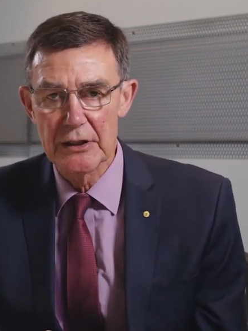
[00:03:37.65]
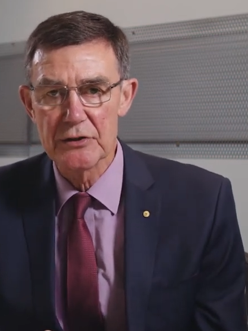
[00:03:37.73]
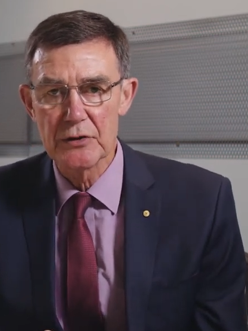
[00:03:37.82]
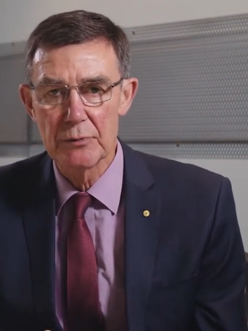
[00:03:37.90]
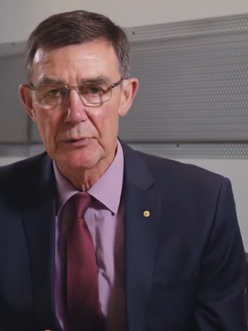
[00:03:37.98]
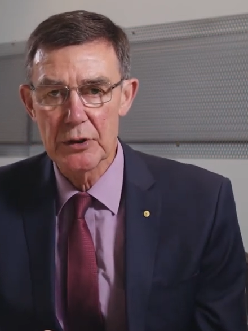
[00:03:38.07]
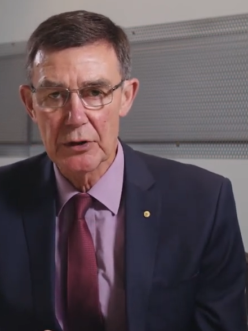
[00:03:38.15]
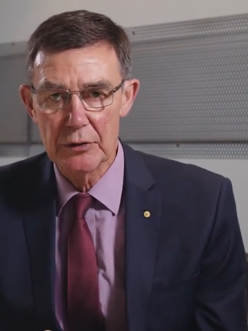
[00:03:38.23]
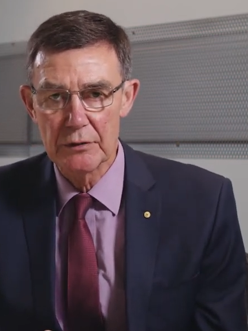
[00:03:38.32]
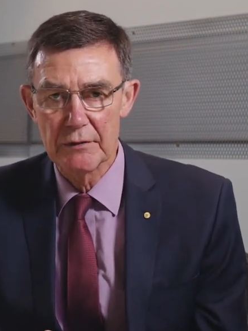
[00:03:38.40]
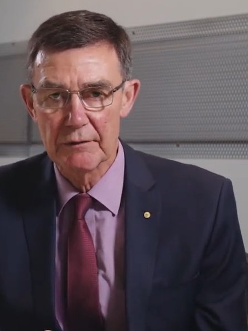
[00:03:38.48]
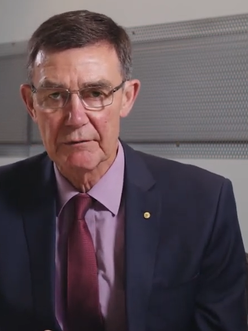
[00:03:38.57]
is
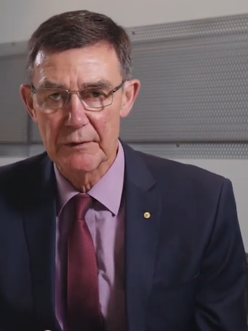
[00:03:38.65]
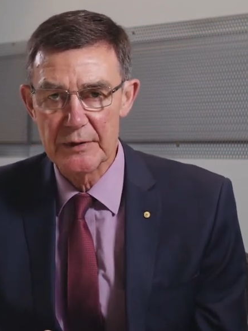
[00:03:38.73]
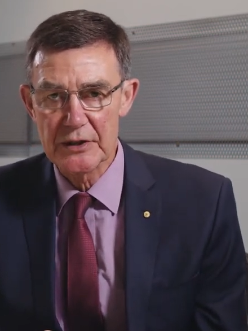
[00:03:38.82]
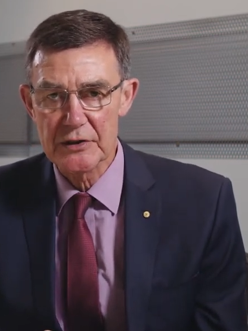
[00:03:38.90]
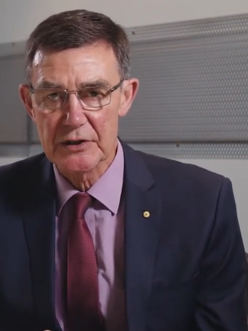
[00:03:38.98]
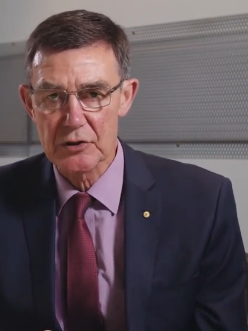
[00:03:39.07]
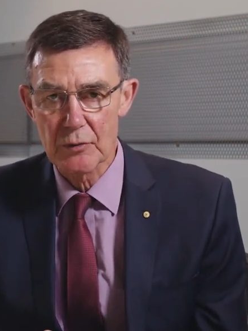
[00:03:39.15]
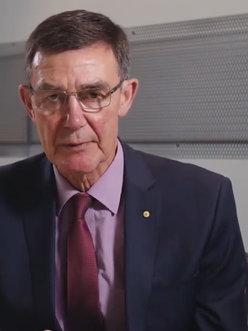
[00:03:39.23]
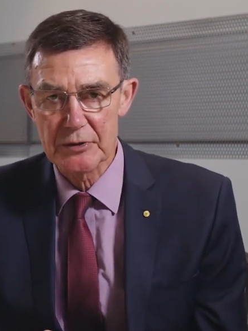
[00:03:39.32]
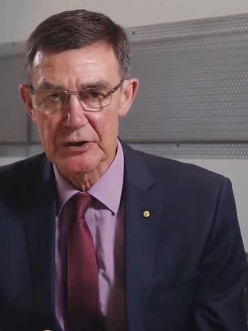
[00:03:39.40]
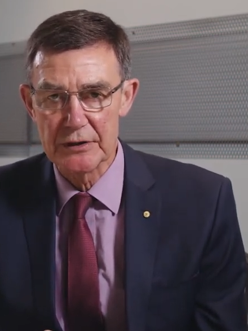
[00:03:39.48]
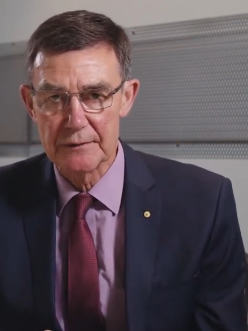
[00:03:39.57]
immune from this
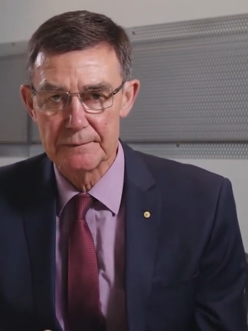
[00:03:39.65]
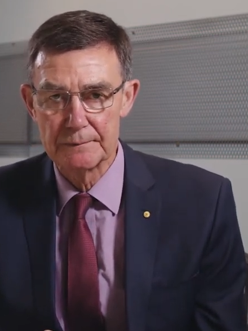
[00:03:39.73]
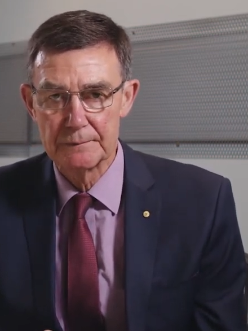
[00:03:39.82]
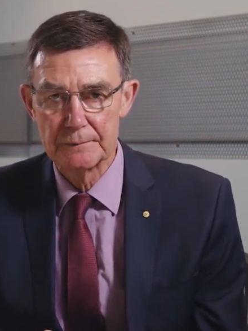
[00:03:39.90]
disruption.